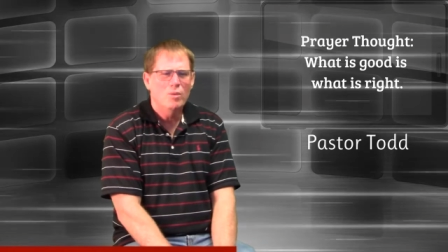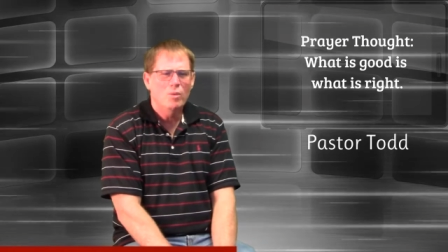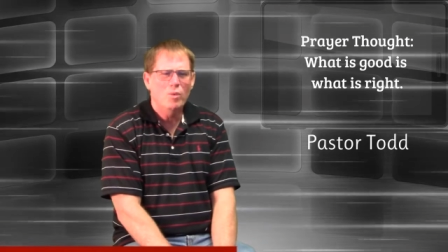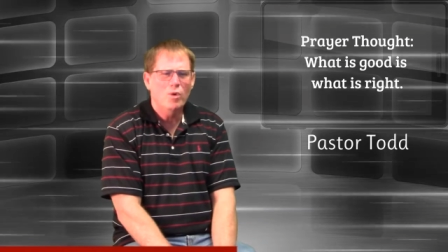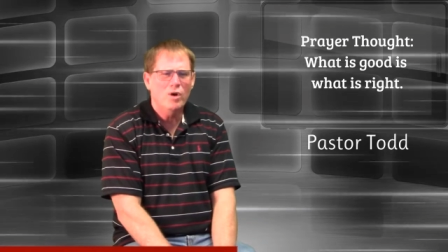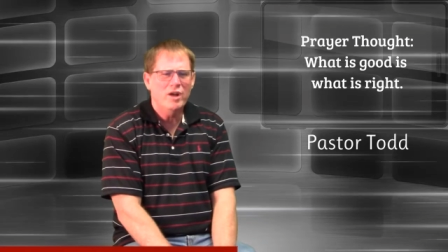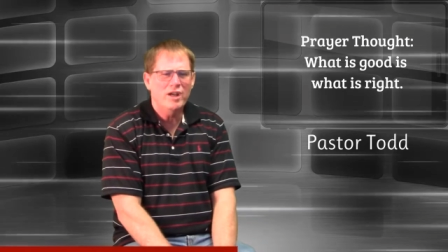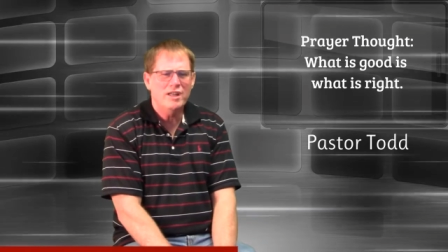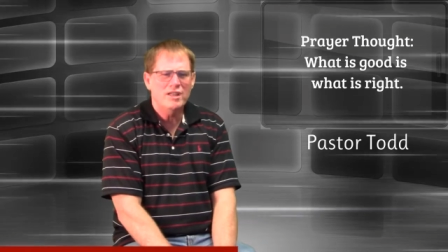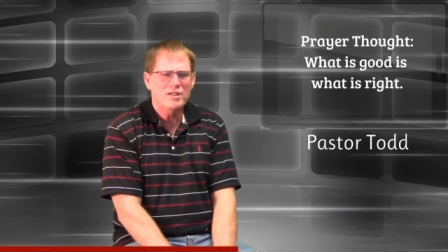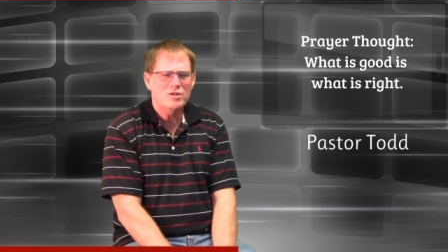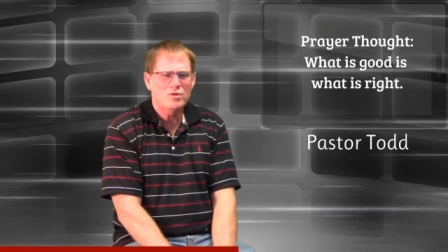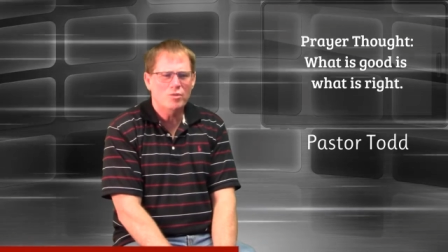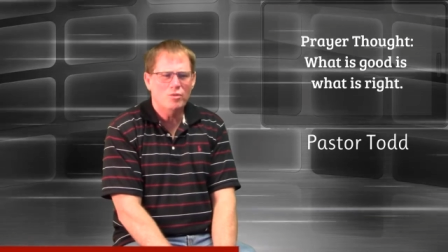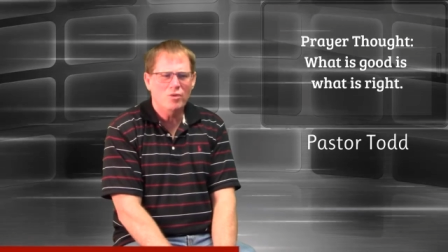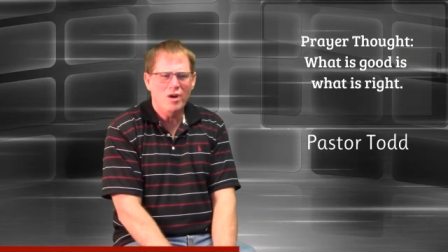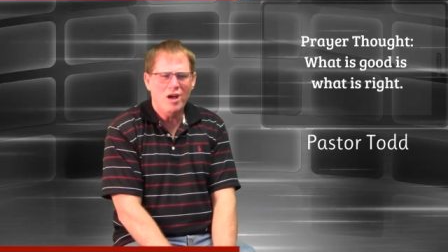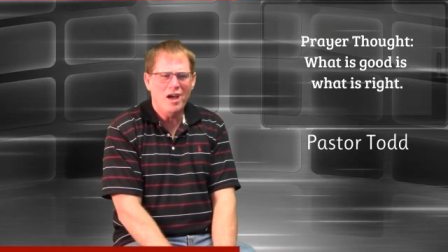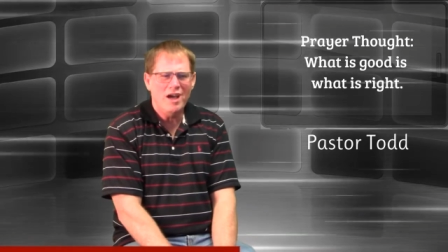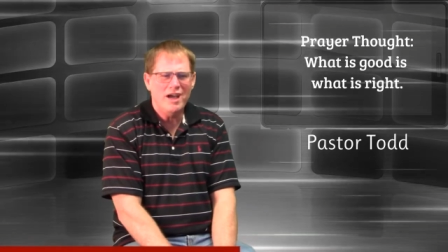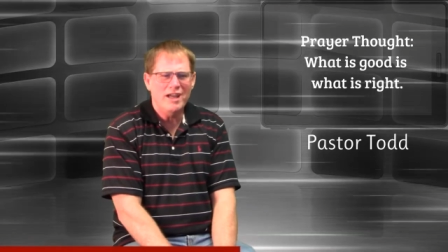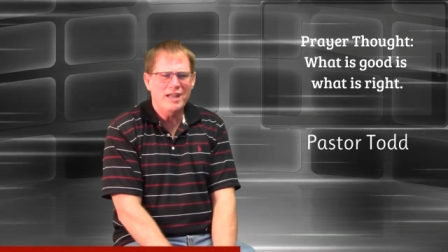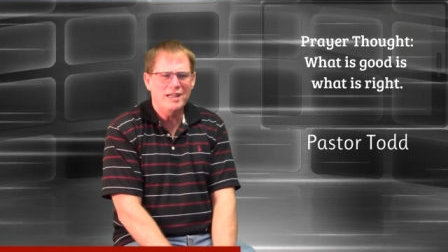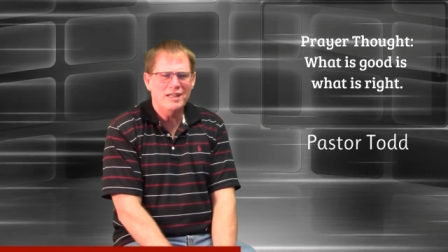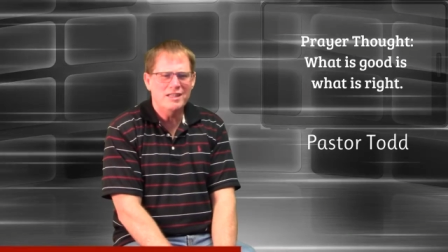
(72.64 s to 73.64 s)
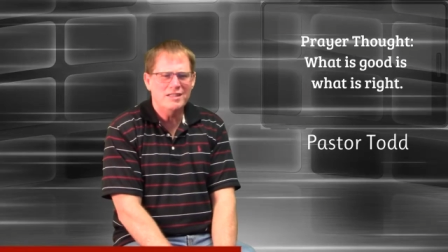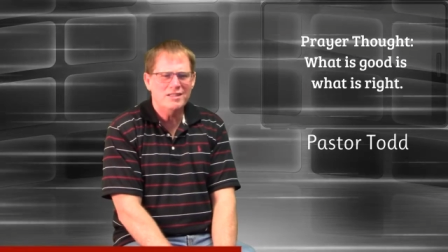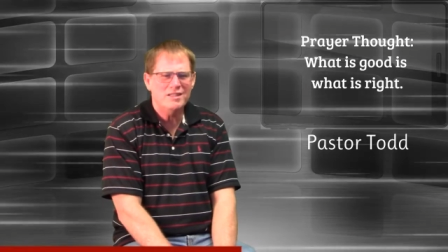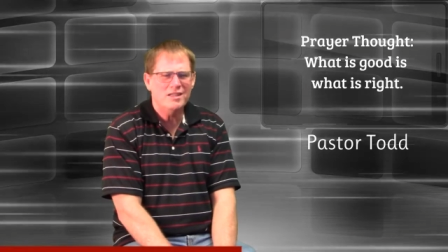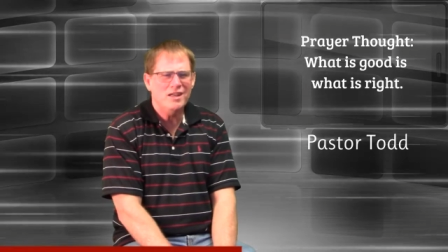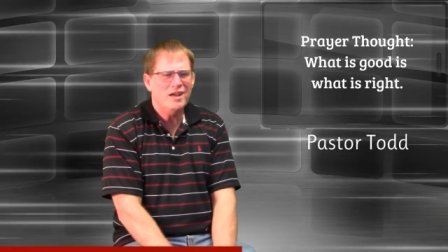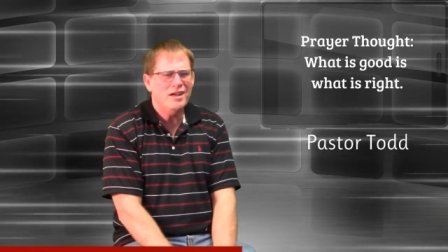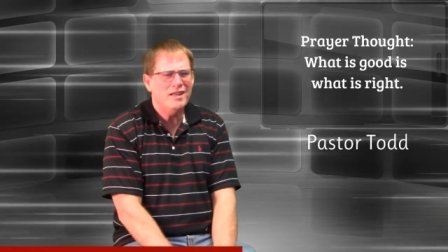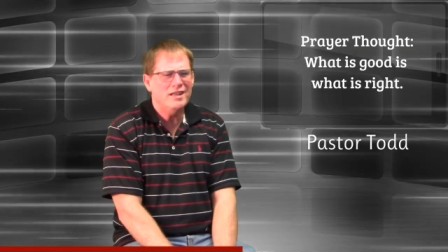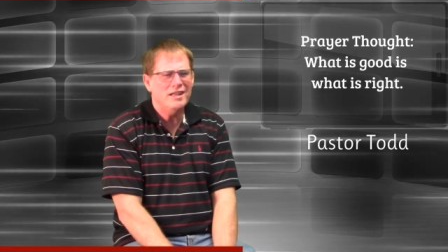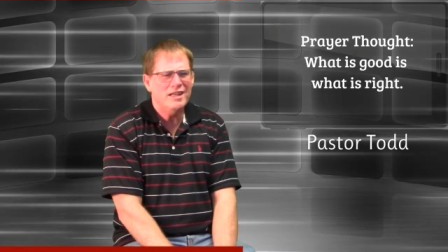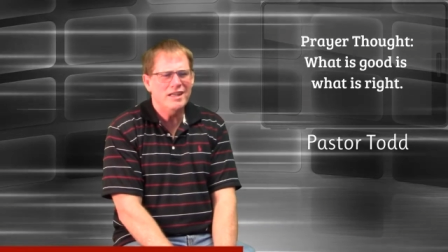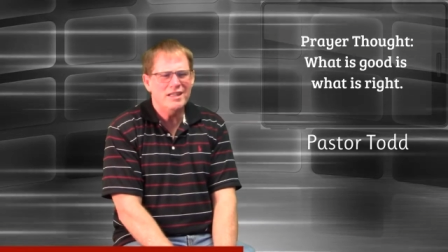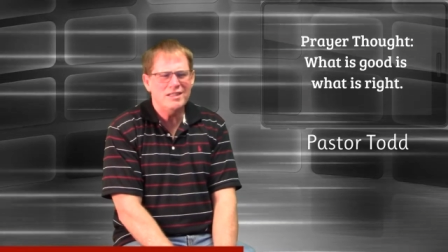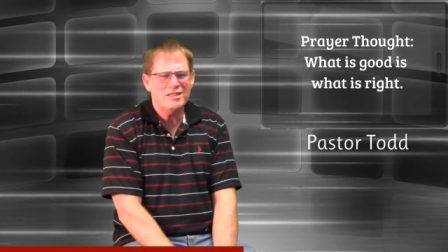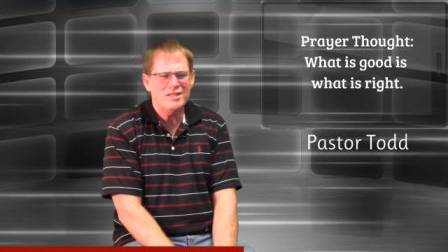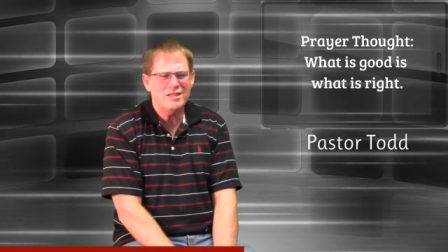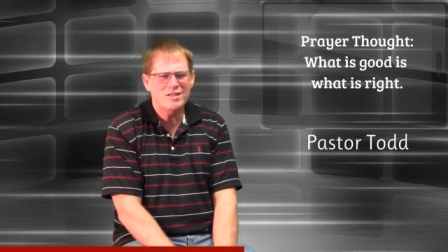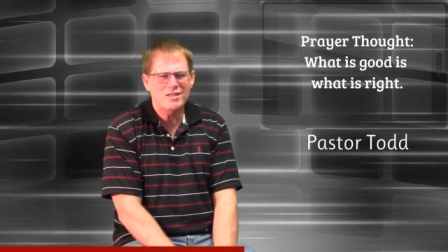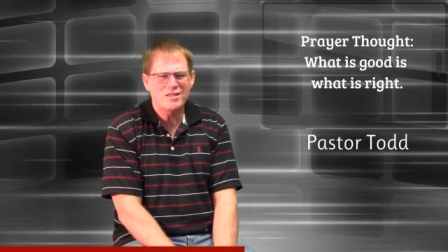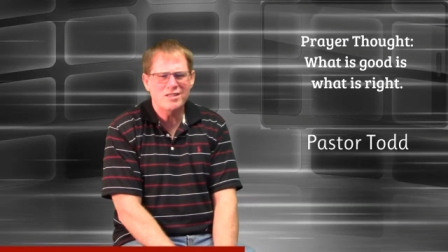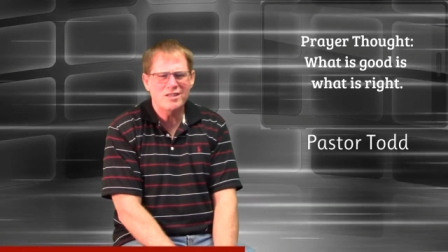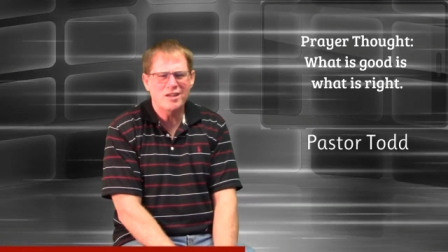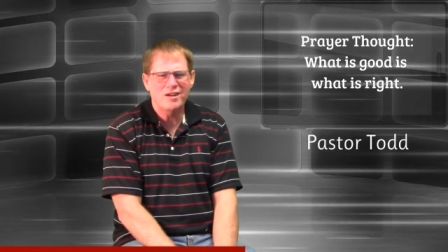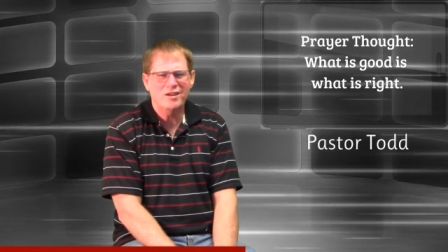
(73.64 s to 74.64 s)
what is right is not
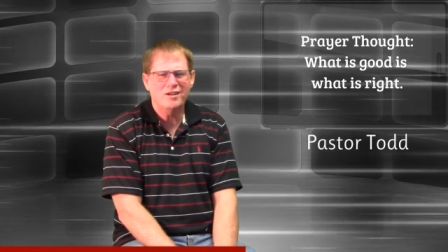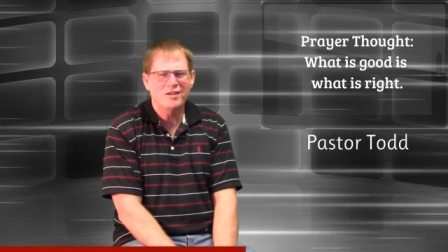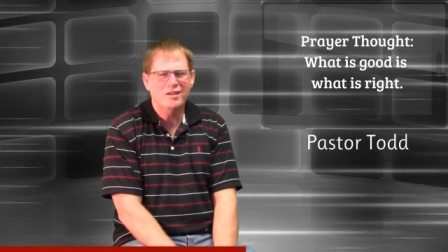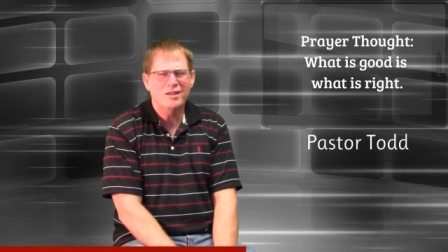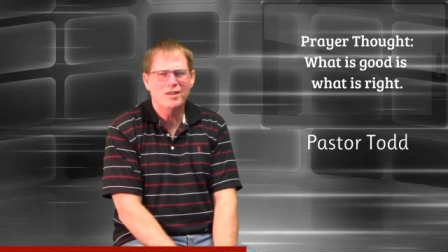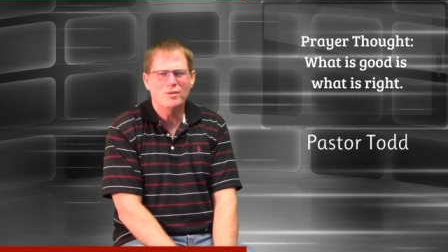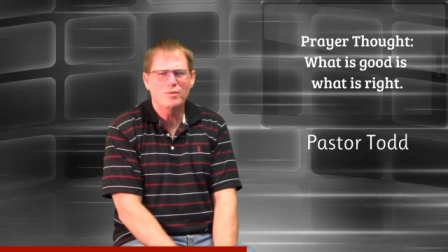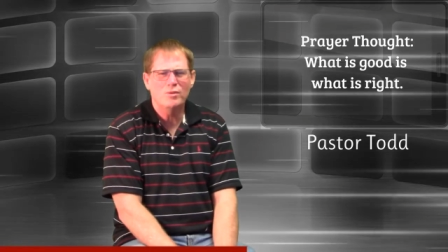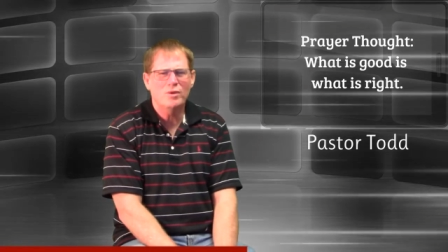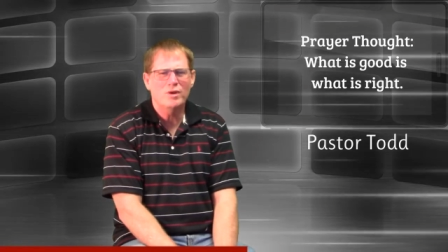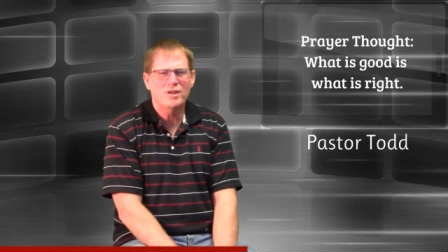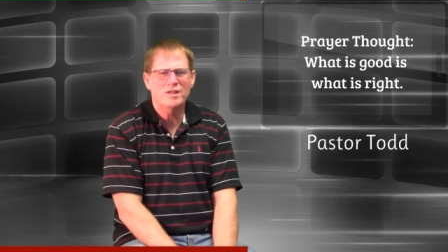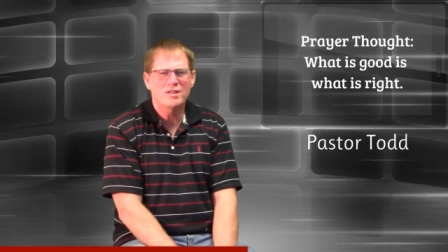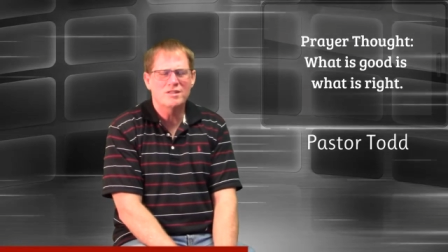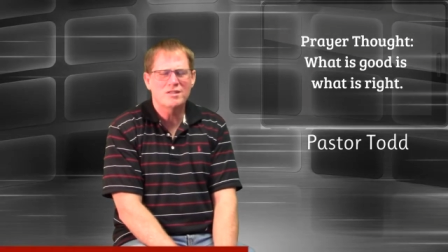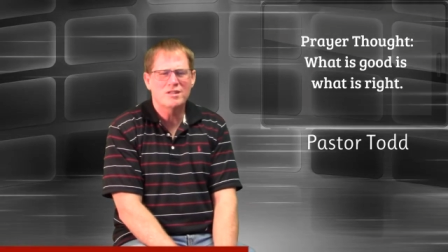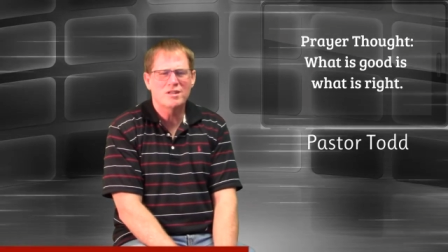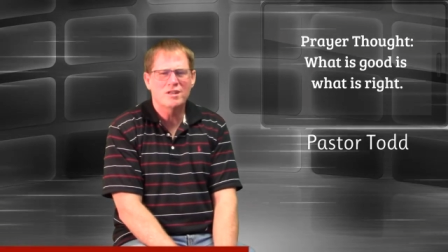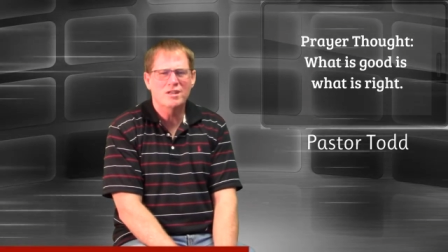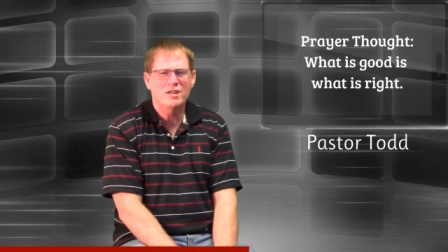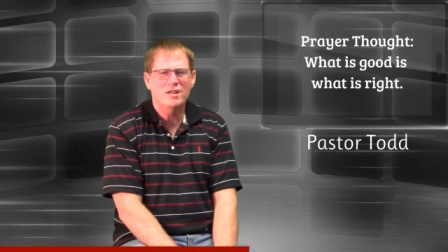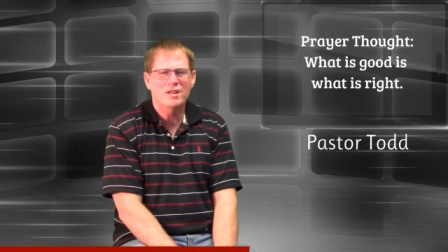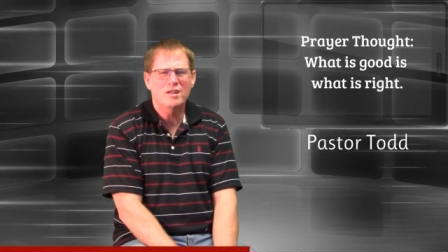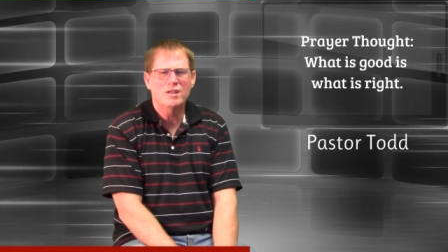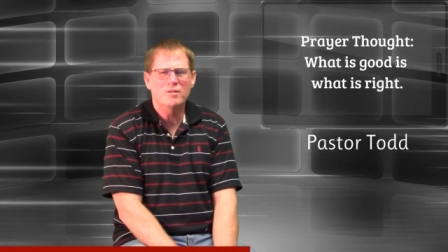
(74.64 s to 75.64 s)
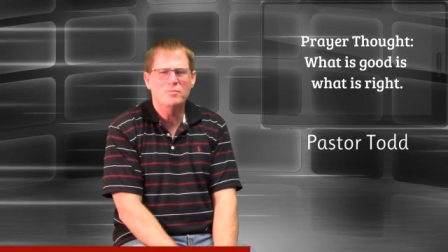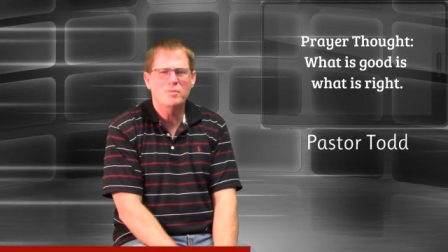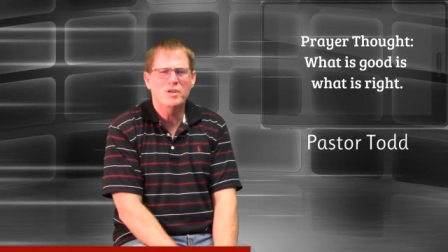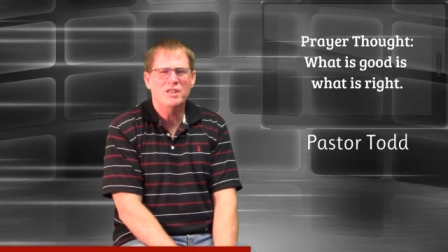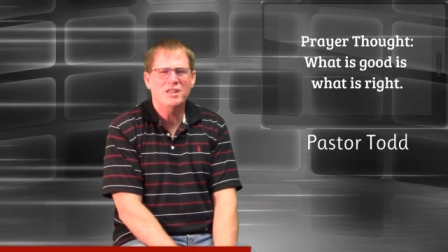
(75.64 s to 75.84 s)
necessarily what is good,